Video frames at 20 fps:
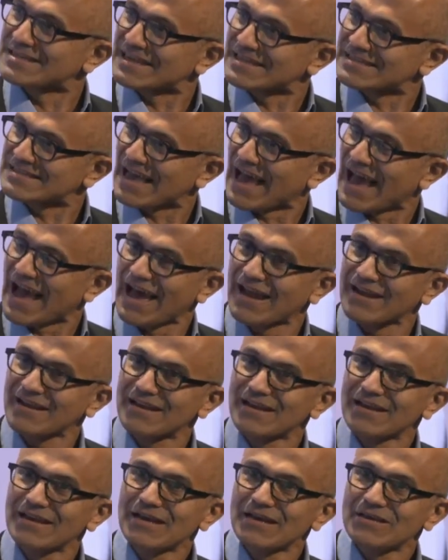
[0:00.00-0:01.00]
has had,
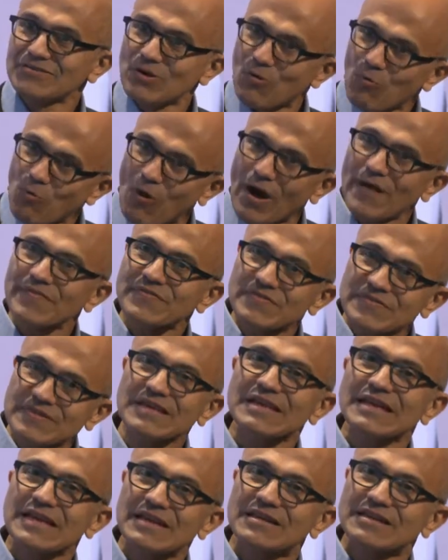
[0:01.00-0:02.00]
the one
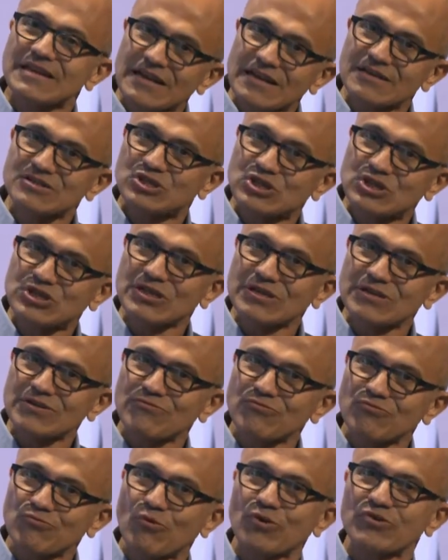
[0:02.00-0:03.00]
thing it did
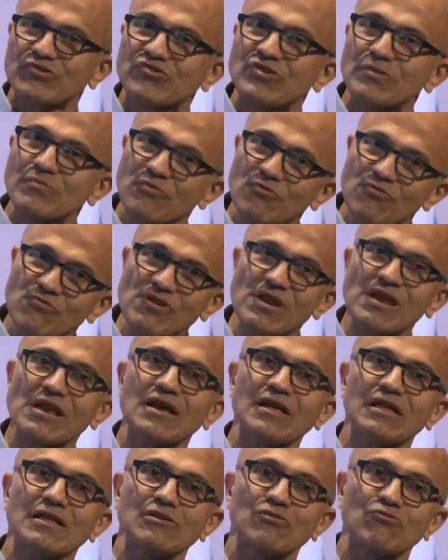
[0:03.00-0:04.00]
achieve was some
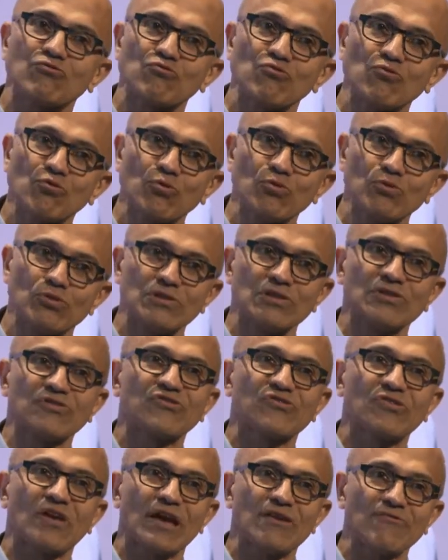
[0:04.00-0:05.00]
real
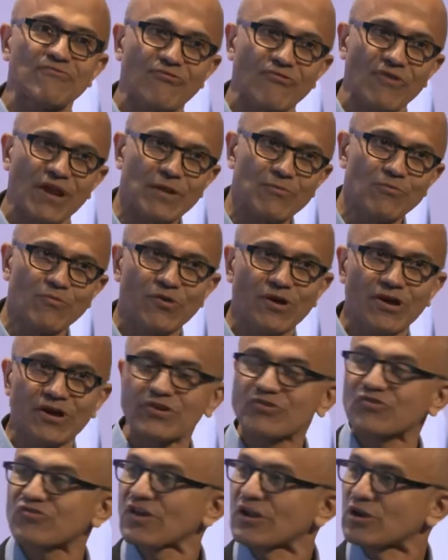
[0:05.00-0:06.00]
rules and
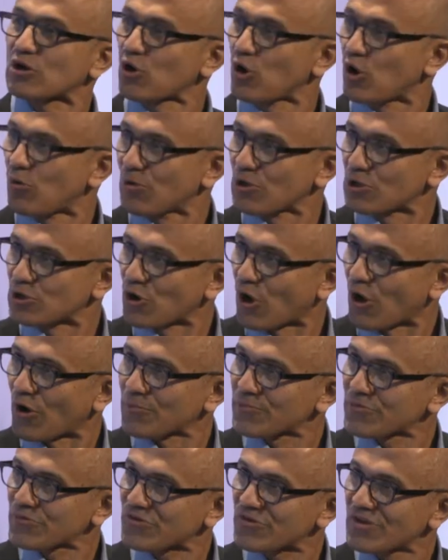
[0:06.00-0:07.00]
frameworks and global
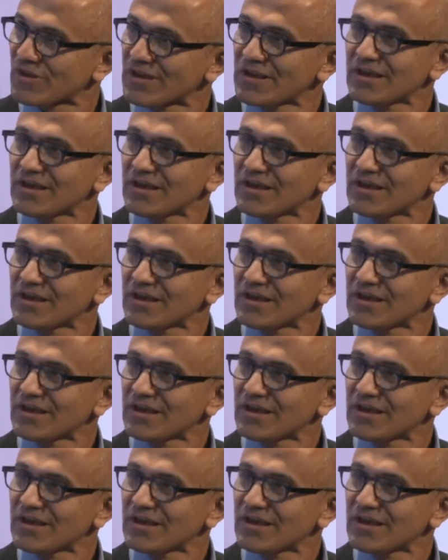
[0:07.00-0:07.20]
norms.